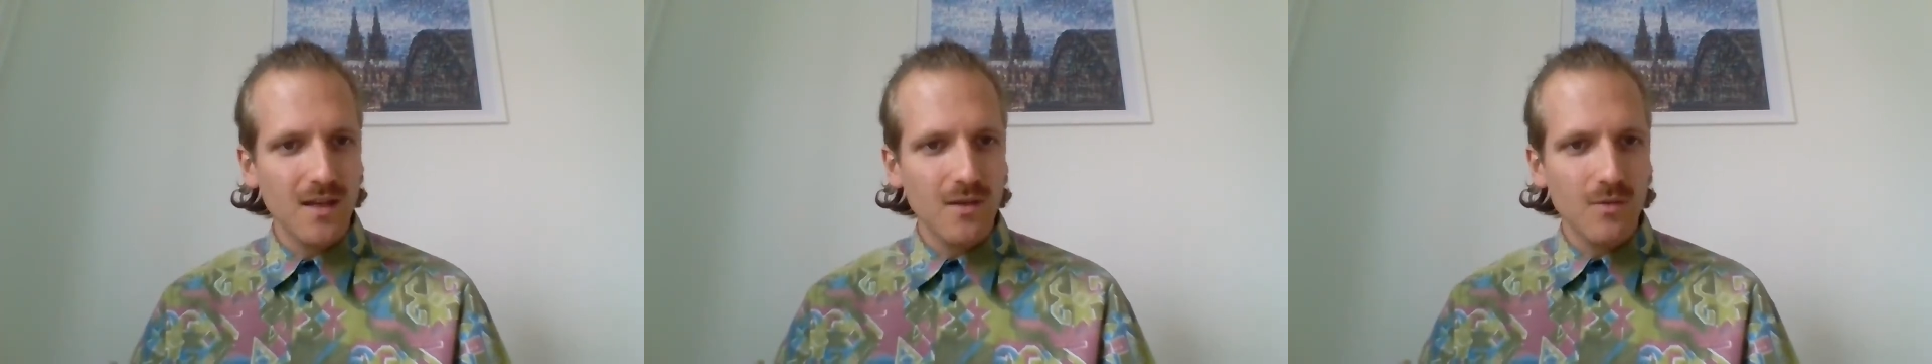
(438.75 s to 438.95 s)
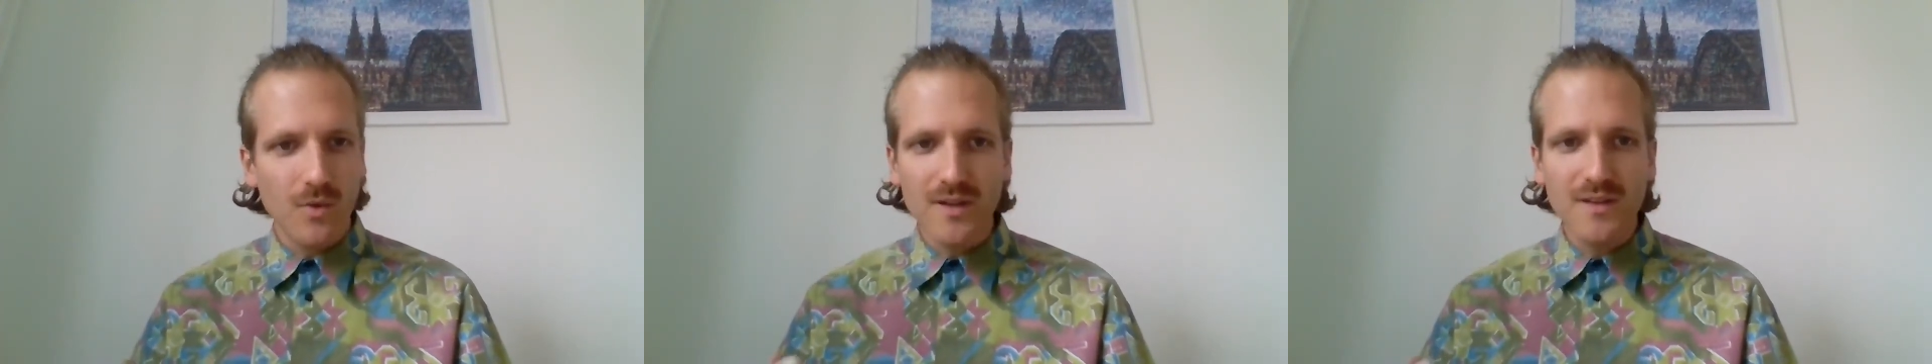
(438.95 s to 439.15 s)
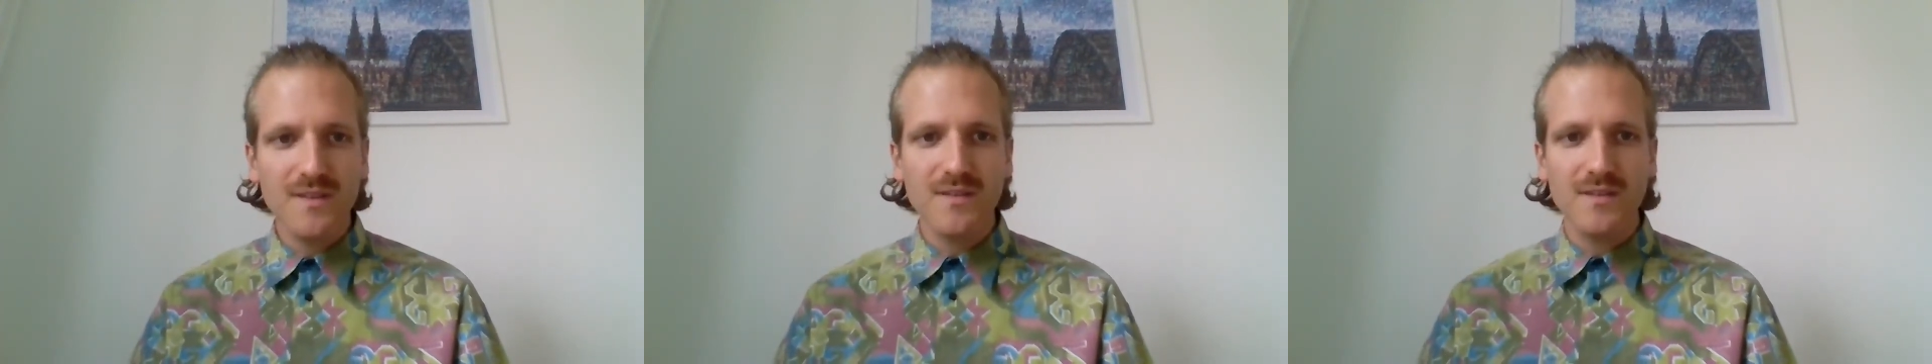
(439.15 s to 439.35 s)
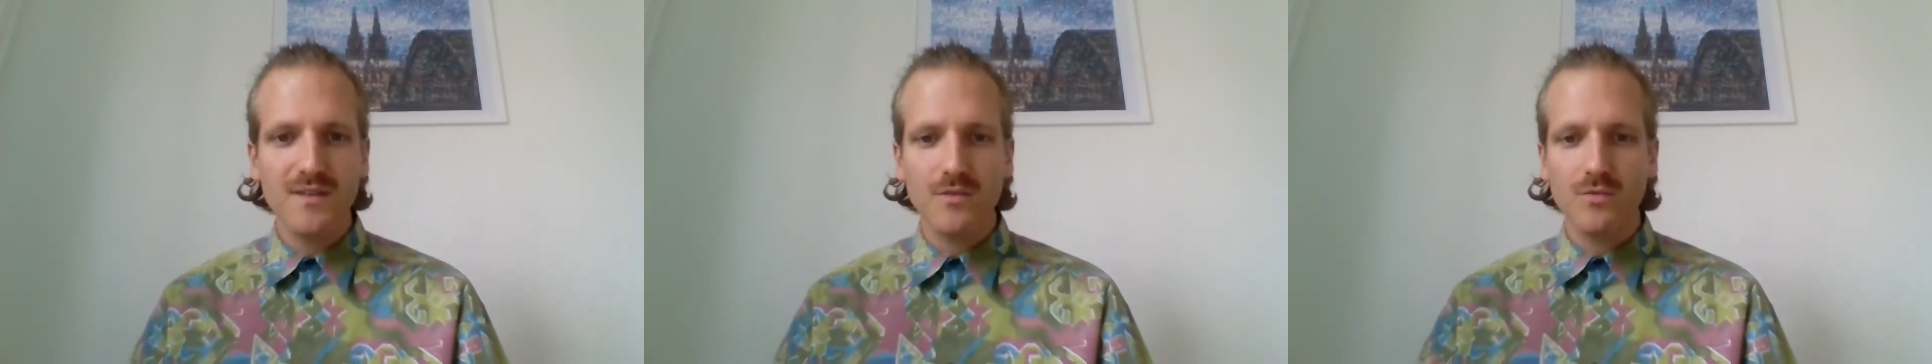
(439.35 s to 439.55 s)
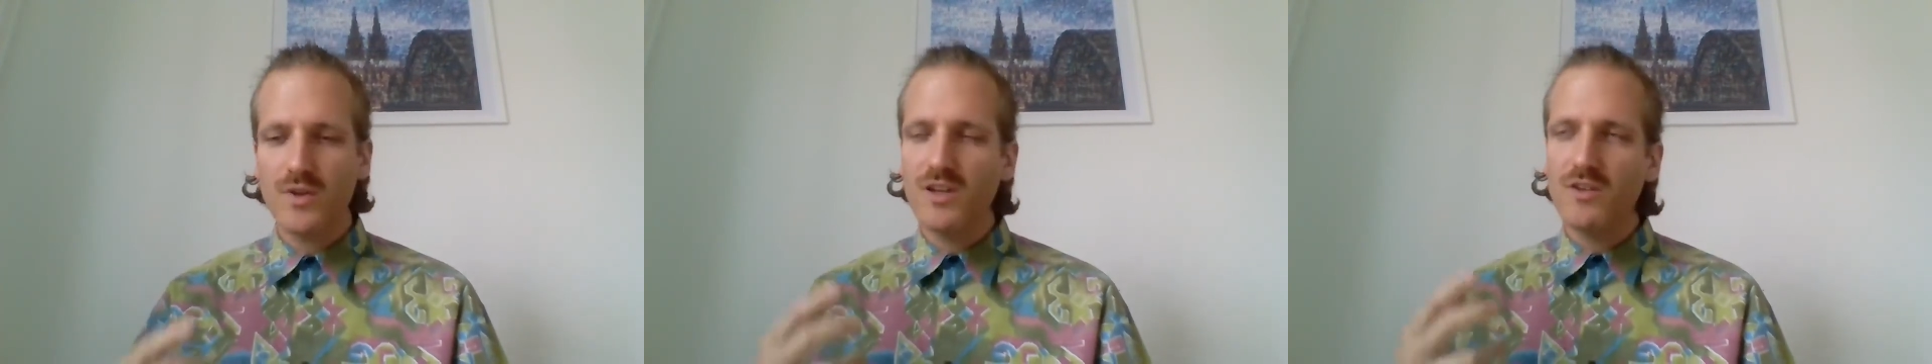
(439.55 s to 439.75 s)
What
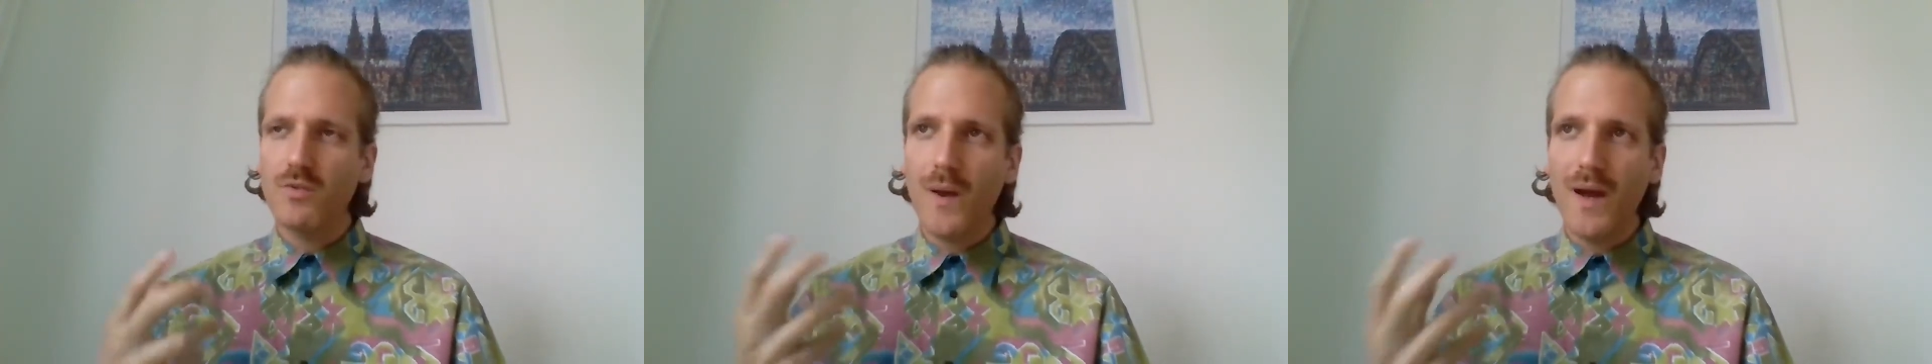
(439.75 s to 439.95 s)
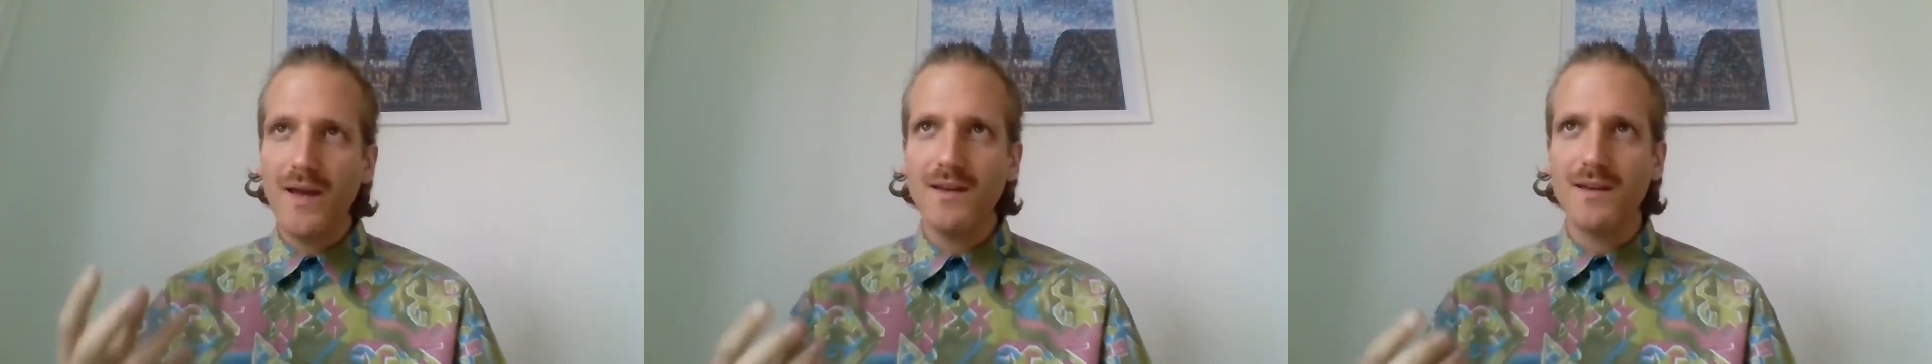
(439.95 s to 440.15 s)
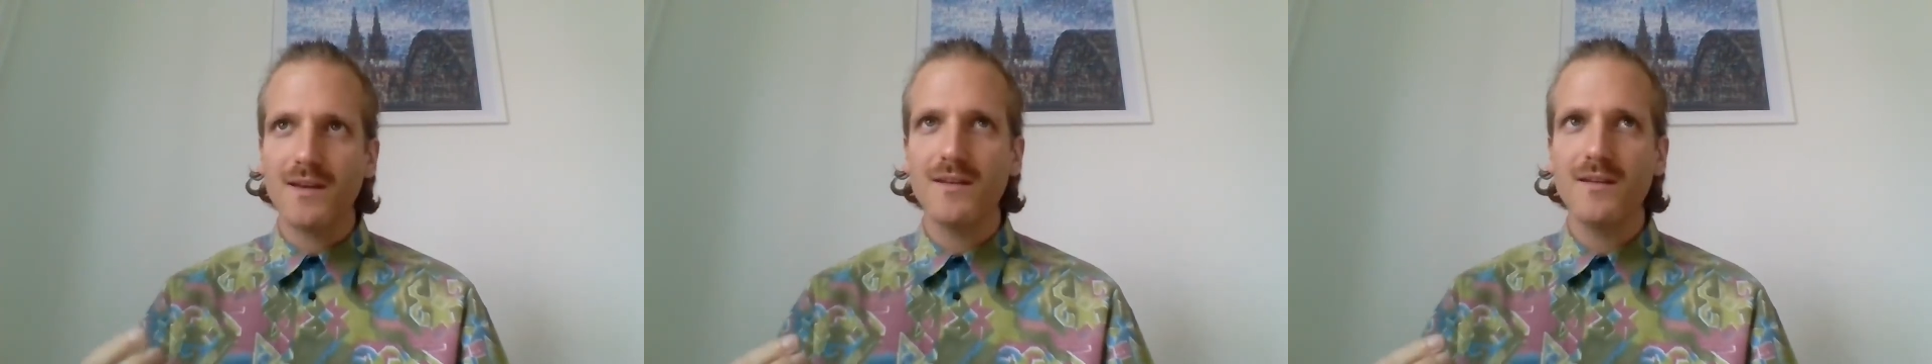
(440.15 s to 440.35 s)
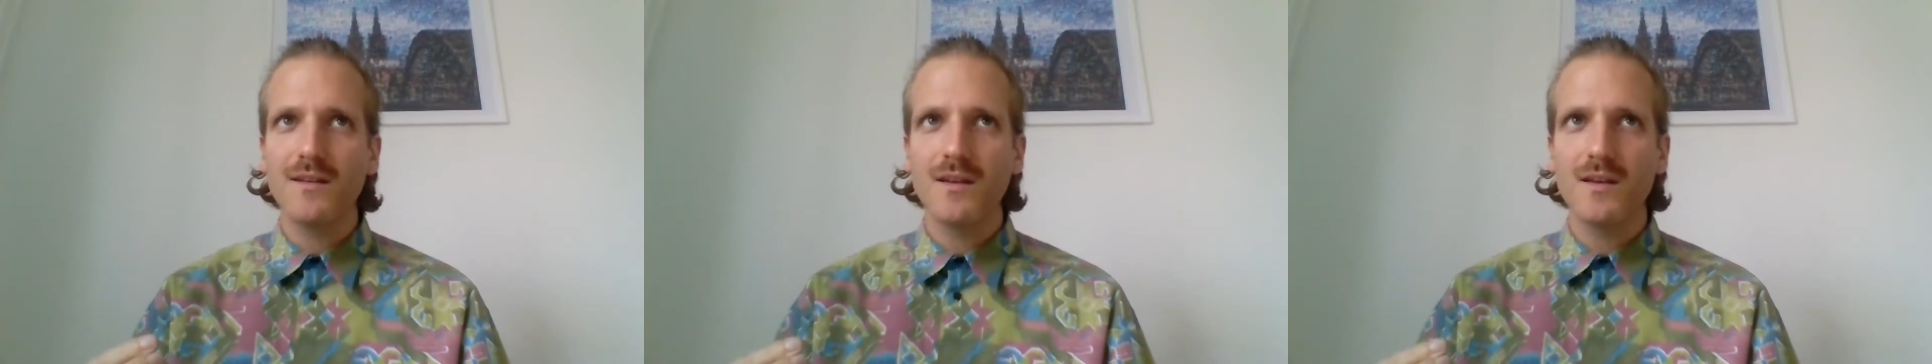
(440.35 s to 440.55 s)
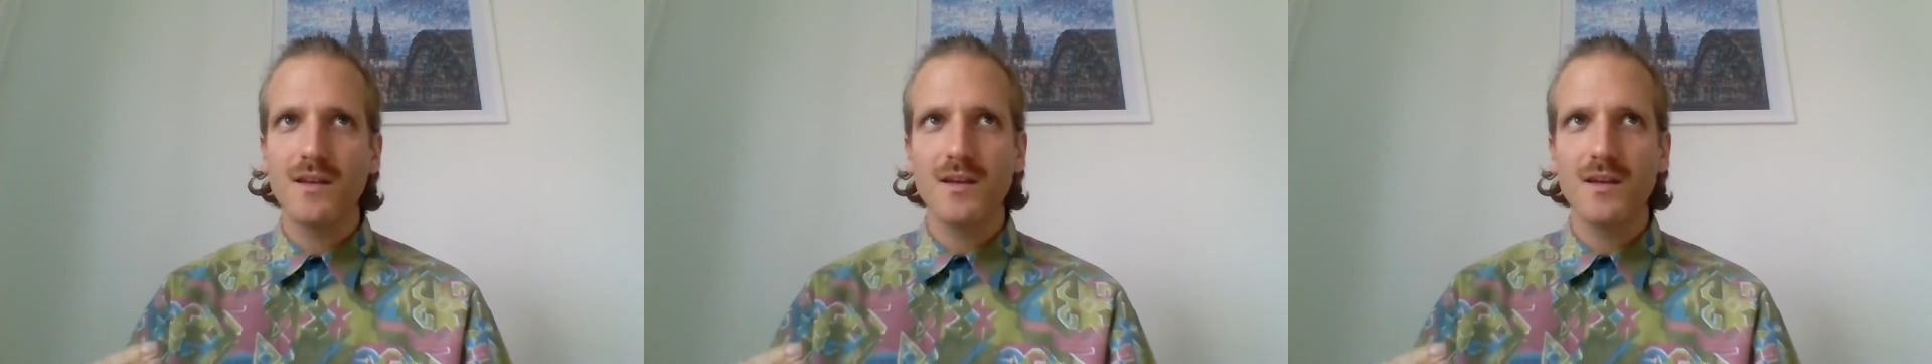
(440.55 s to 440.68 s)
is required